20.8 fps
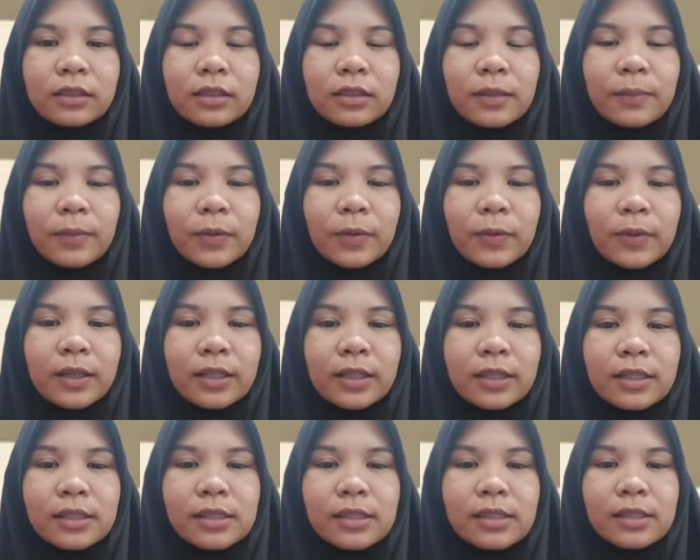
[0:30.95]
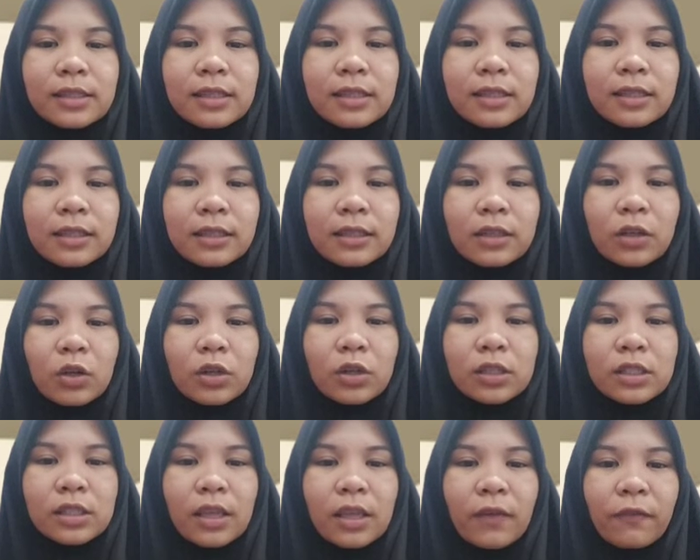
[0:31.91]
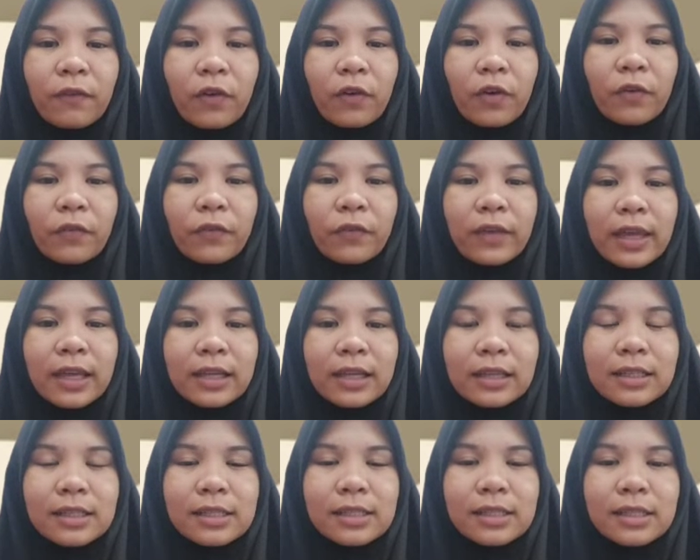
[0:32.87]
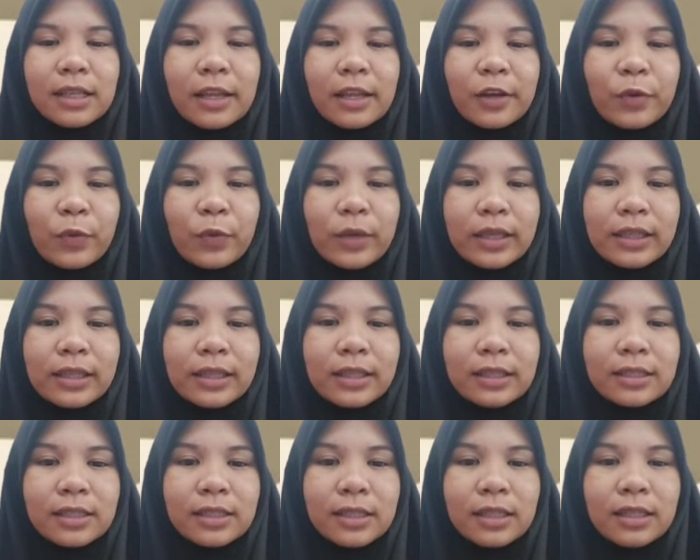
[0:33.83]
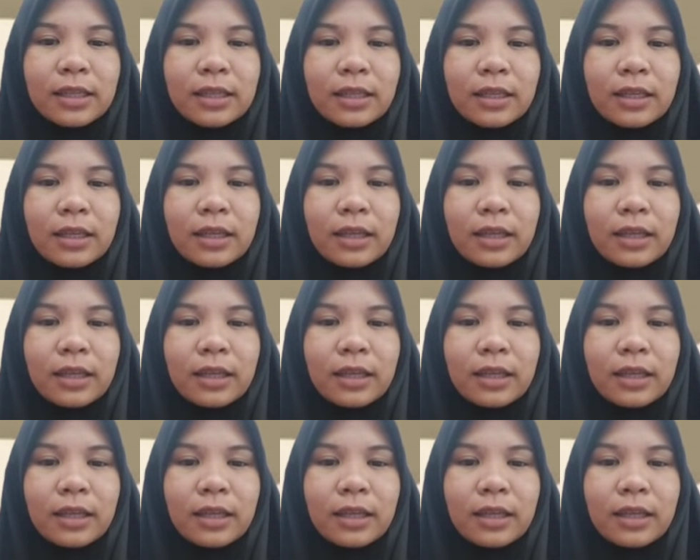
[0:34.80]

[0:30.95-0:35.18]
Number one is the concept of English language teaching,